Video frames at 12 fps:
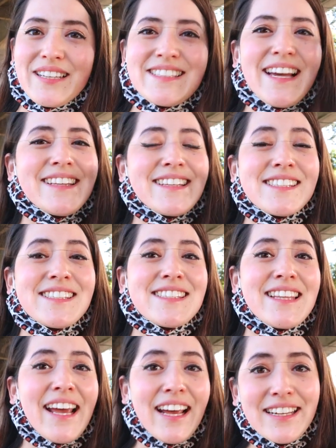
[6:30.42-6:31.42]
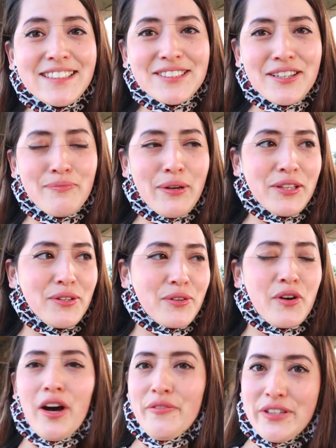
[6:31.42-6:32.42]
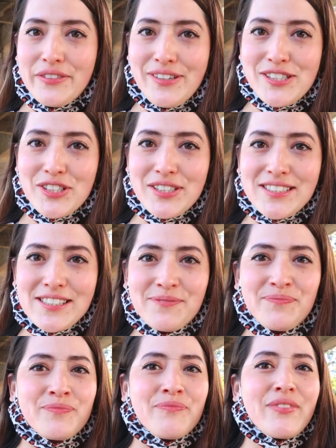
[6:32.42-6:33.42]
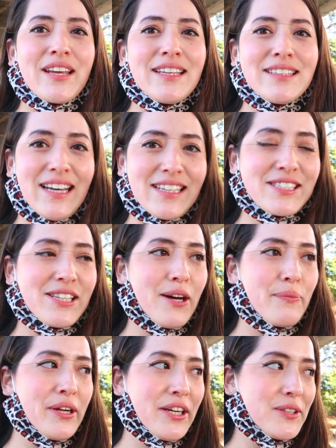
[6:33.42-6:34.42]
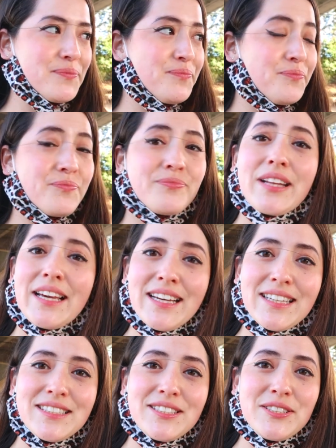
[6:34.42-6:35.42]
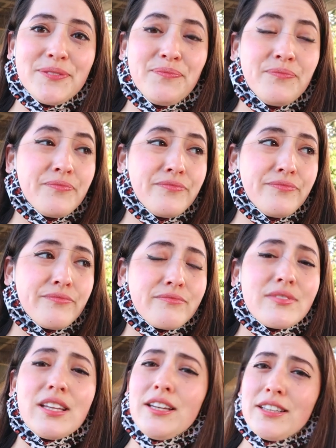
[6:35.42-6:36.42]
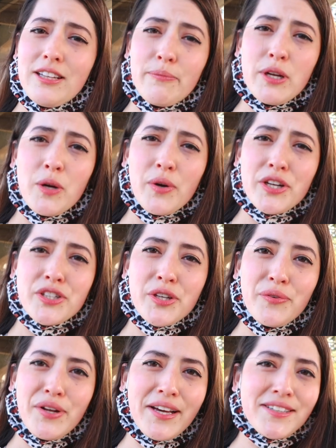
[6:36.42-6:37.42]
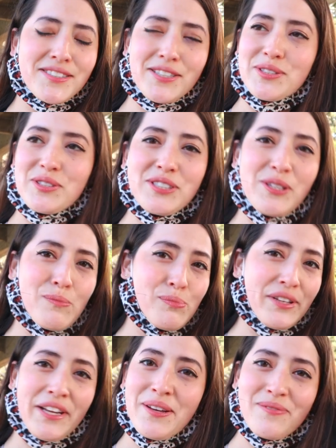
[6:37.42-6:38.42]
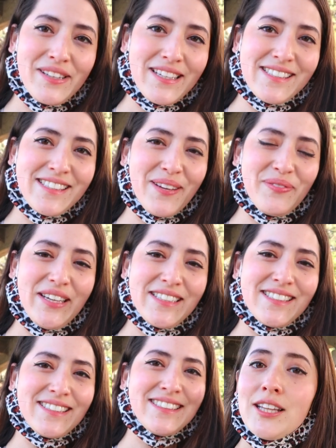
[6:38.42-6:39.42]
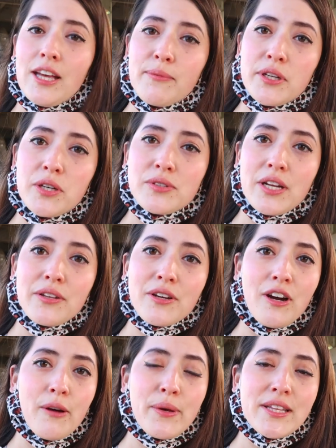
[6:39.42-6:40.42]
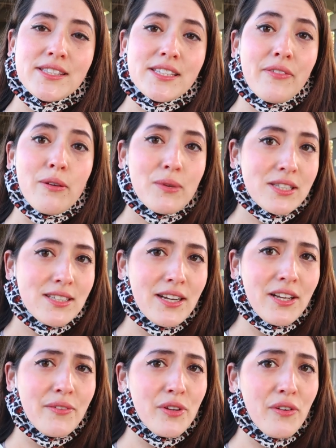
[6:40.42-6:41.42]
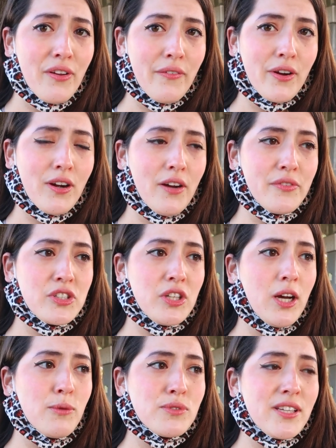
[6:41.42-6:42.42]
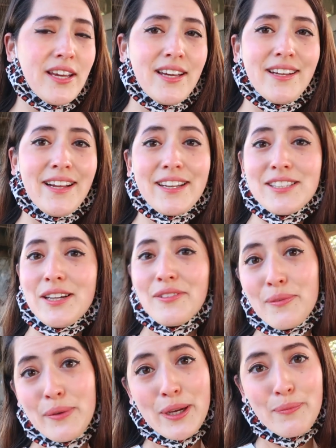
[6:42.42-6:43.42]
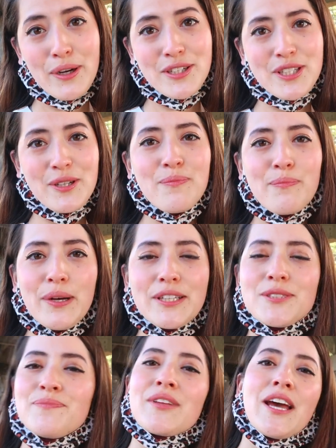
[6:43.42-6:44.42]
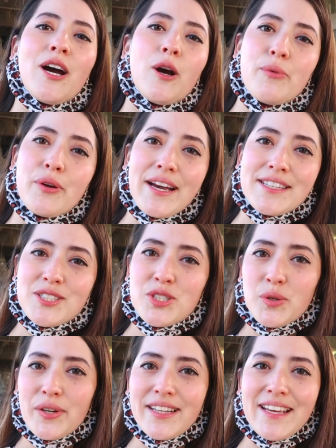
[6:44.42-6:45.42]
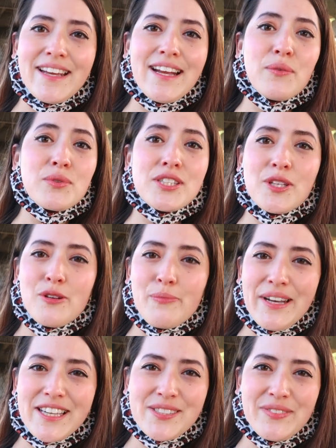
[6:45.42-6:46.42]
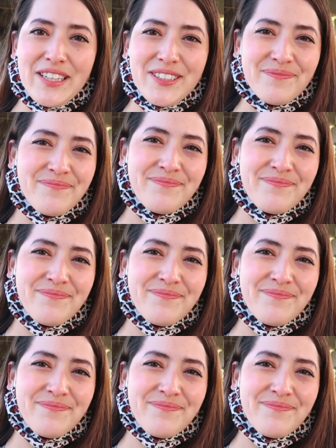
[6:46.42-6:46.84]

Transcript: So yeah, this is the end of my little coffee adventures. Last stop here, and let me know where I should go next, because there's still plenty of places I missed. Let me know down in the comments if I missed any of your favorite coffee shops, and I could definitely make a part 2. But hope you guys enjoyed, and I will see you in my next video.